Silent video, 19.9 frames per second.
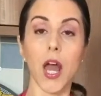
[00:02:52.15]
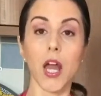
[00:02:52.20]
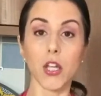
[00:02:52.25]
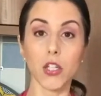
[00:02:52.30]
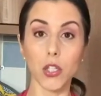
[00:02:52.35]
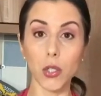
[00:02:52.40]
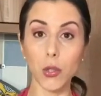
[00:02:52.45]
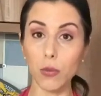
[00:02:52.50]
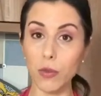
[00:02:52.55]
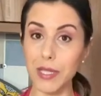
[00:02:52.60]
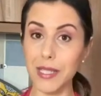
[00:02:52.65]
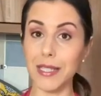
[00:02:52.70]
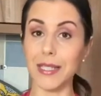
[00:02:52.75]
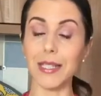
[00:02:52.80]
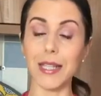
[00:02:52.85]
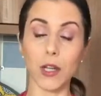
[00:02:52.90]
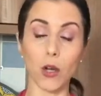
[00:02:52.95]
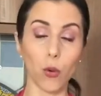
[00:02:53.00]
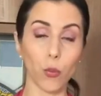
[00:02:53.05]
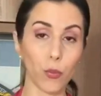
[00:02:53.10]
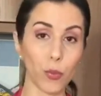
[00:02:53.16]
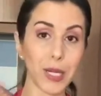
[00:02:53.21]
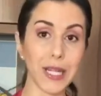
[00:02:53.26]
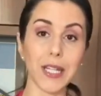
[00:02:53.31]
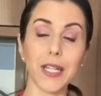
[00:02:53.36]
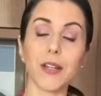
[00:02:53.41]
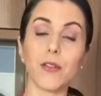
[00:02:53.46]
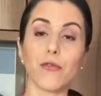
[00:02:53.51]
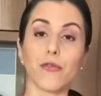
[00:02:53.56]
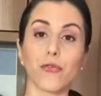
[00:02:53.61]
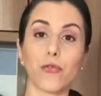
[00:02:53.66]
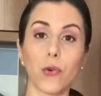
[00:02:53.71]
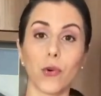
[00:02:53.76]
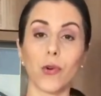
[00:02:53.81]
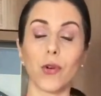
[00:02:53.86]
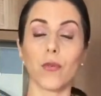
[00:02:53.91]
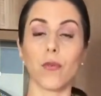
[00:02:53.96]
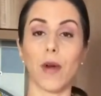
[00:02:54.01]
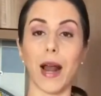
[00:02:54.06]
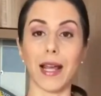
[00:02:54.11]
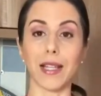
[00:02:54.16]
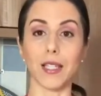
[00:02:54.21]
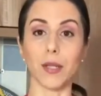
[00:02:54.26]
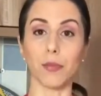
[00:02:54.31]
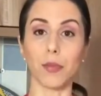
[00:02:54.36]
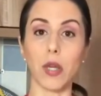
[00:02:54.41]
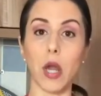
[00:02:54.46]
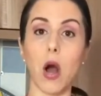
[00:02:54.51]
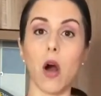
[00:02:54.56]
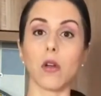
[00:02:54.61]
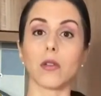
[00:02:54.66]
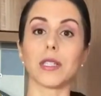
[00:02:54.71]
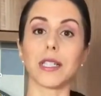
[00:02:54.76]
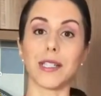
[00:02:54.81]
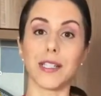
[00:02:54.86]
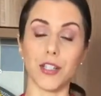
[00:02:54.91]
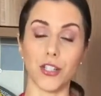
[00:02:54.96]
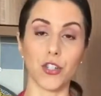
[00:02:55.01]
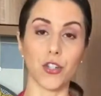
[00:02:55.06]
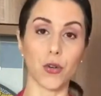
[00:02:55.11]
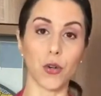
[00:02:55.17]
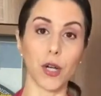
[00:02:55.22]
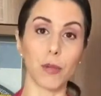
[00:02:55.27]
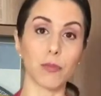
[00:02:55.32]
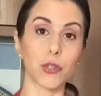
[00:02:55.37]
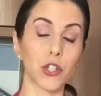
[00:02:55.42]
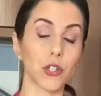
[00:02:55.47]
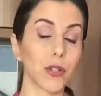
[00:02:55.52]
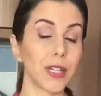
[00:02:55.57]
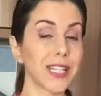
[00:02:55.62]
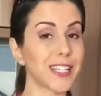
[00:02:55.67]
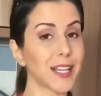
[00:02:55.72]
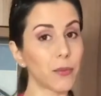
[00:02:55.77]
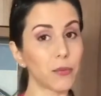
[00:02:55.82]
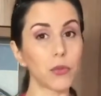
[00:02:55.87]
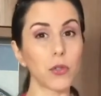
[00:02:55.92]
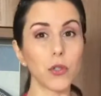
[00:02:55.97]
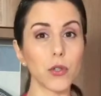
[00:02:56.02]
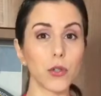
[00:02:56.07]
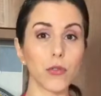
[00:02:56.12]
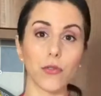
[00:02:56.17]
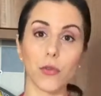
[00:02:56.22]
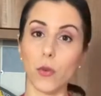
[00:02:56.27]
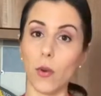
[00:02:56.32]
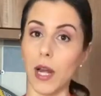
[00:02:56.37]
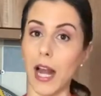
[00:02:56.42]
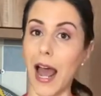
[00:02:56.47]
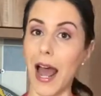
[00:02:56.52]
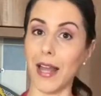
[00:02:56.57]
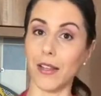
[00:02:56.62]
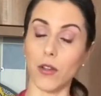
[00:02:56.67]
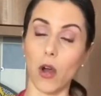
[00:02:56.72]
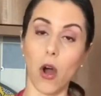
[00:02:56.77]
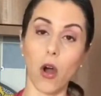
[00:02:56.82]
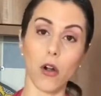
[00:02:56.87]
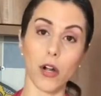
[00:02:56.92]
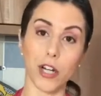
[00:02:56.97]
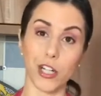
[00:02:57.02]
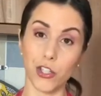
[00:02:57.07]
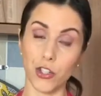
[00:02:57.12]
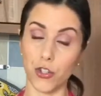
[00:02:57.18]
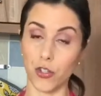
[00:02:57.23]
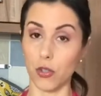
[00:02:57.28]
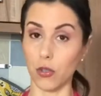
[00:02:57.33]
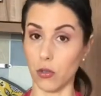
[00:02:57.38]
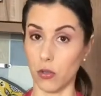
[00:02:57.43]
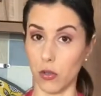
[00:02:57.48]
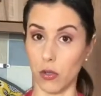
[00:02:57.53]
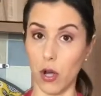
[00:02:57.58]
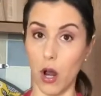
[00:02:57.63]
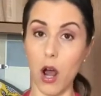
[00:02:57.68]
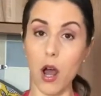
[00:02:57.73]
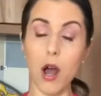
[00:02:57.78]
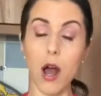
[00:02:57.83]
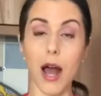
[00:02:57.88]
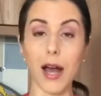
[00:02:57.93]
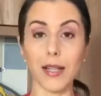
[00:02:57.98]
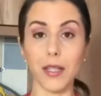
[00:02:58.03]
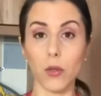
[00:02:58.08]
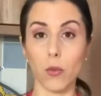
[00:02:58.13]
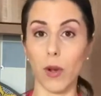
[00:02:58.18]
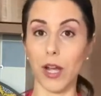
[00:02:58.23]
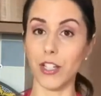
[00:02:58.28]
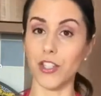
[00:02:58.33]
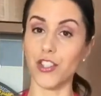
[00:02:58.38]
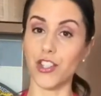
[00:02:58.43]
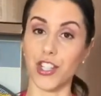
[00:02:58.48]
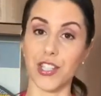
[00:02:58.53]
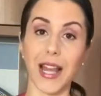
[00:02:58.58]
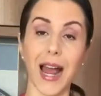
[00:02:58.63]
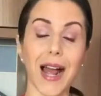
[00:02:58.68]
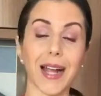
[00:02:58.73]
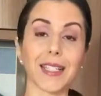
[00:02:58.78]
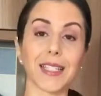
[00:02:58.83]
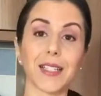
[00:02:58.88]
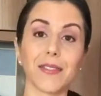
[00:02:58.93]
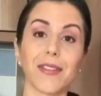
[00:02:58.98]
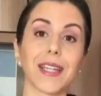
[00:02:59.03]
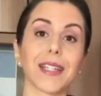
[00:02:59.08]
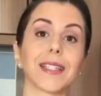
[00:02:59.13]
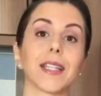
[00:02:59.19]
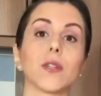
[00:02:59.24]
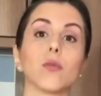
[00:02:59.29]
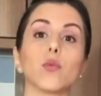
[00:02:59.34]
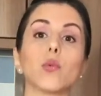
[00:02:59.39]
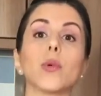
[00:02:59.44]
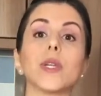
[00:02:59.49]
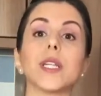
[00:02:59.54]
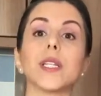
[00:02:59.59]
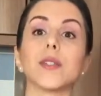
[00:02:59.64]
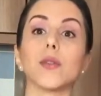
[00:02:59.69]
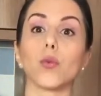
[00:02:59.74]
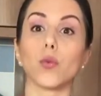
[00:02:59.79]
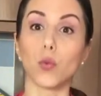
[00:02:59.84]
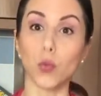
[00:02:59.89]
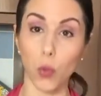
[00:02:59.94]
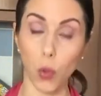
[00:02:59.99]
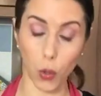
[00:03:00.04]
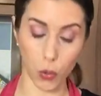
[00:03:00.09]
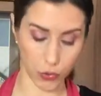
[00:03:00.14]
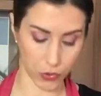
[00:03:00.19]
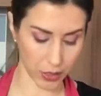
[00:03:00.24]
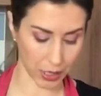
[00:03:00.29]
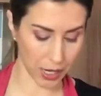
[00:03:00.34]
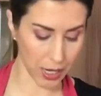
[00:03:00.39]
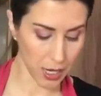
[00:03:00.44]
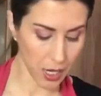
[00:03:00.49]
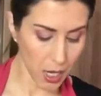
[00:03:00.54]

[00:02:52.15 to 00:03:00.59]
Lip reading: So you will see the completely full recipe on the description. It's up to you if you want to add orange or not, otherwise just activate it with water.